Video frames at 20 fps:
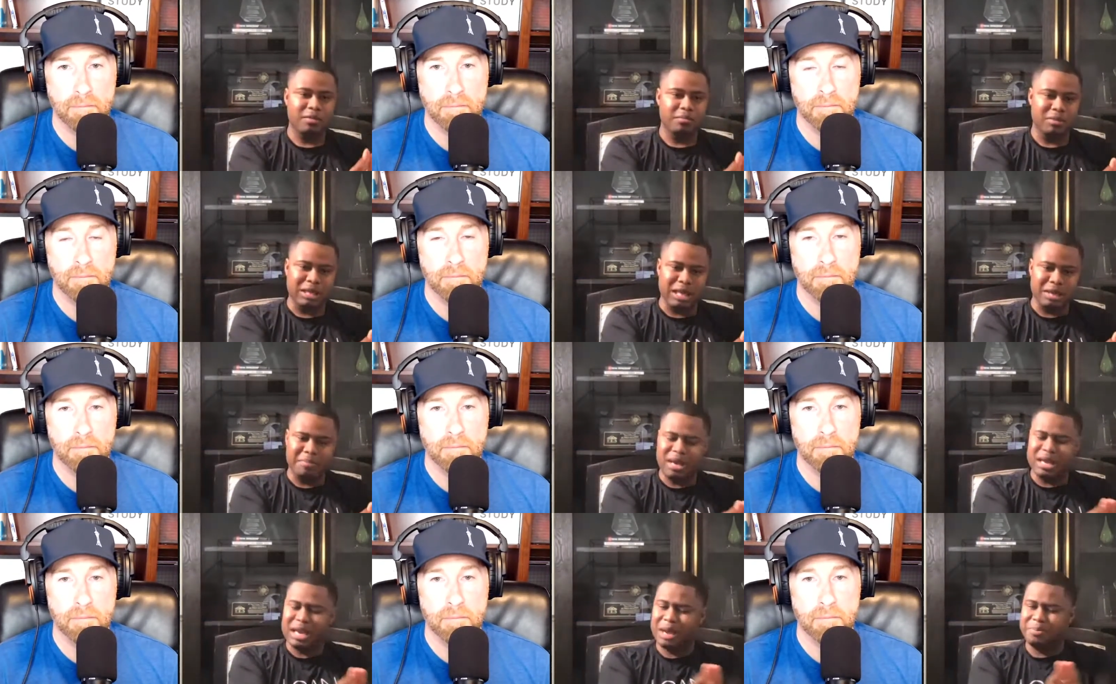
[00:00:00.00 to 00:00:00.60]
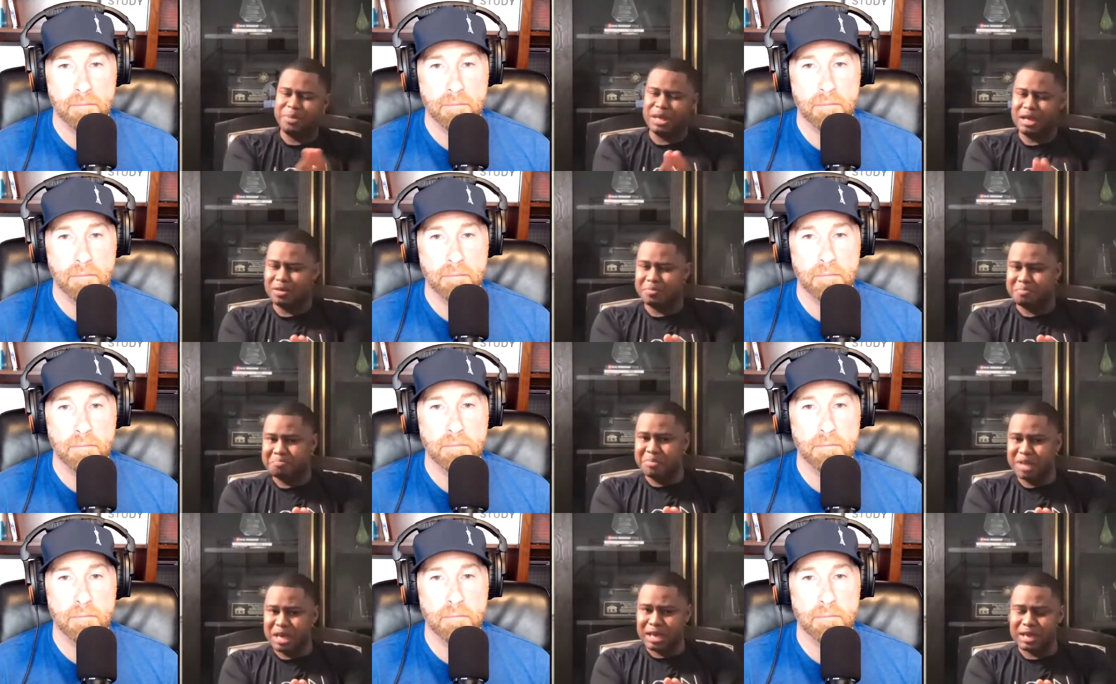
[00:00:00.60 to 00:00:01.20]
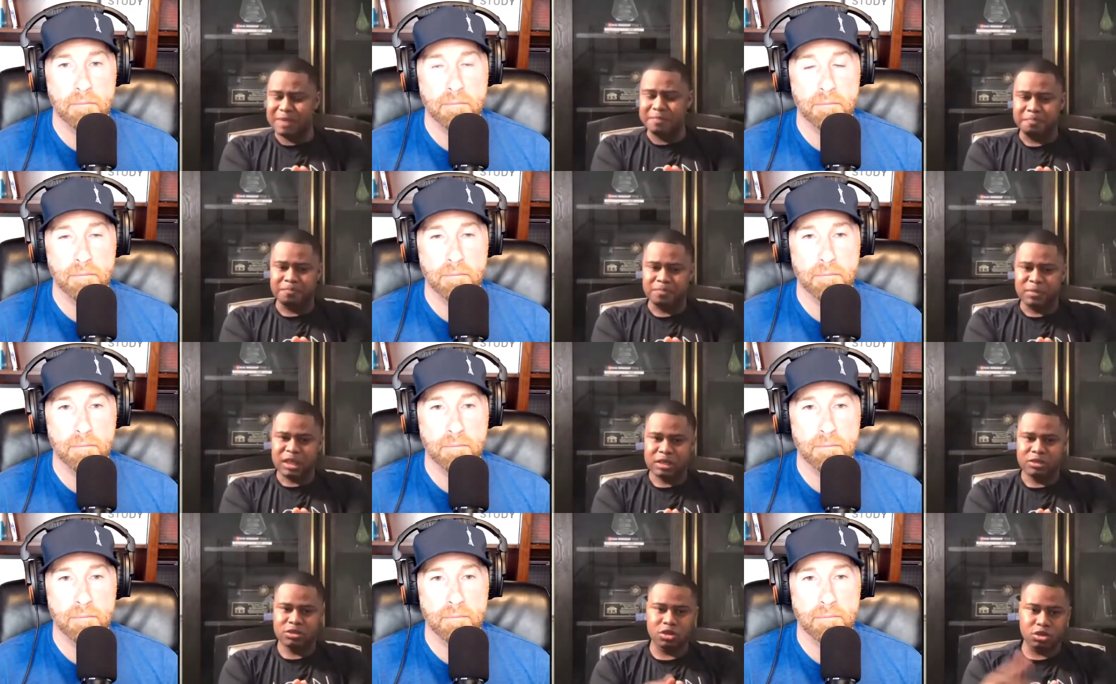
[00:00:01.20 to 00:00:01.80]
Speaker 1: but they may not be committed
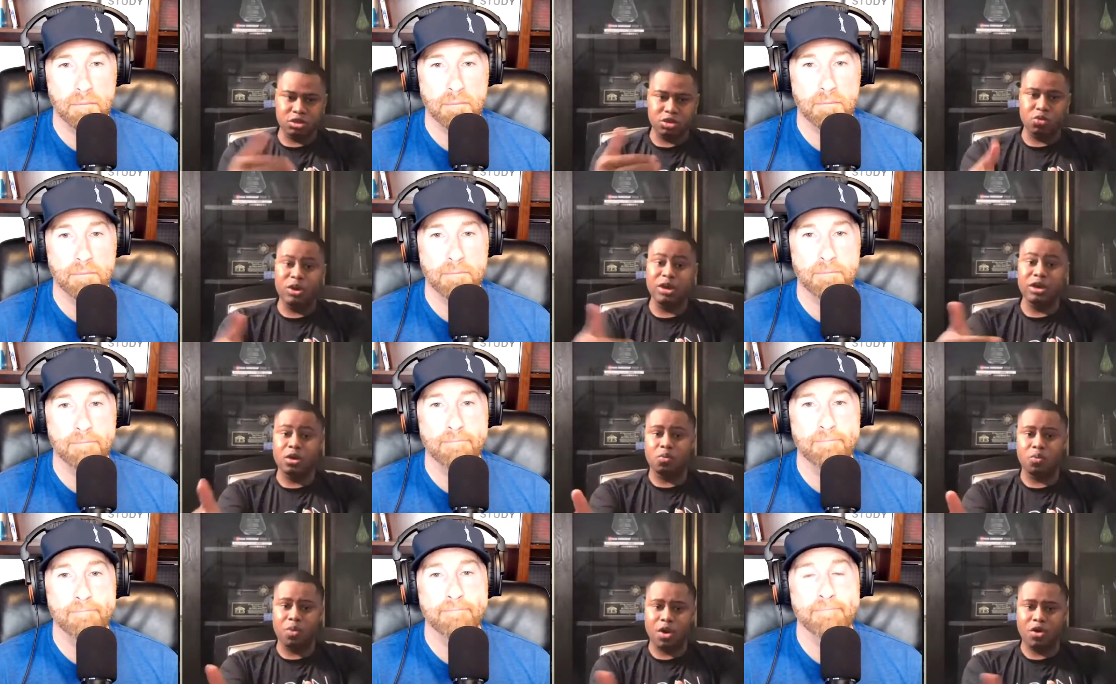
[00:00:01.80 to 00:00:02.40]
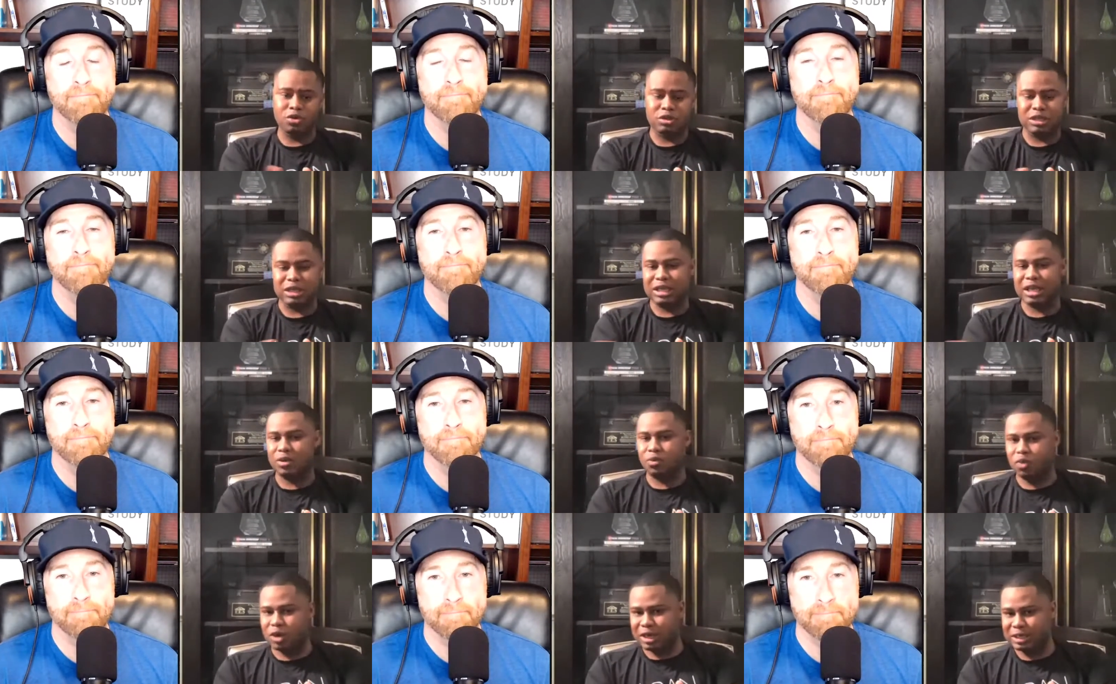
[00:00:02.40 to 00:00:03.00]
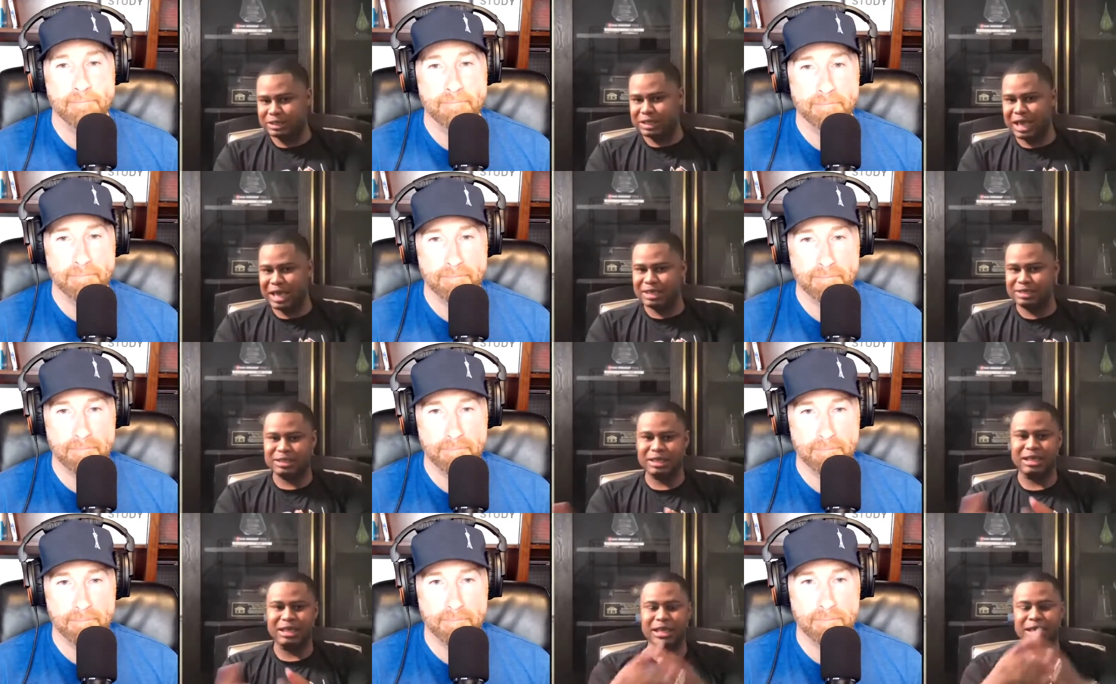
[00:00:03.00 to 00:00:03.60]
to doing the work to get what it
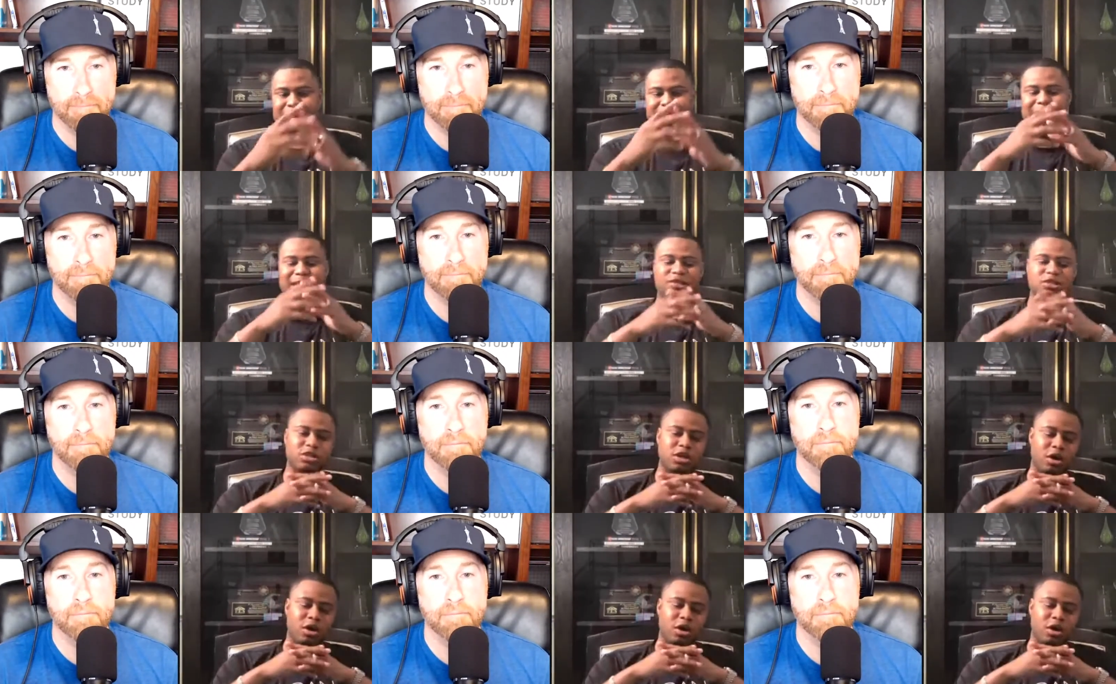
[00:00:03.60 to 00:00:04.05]
takes to get that.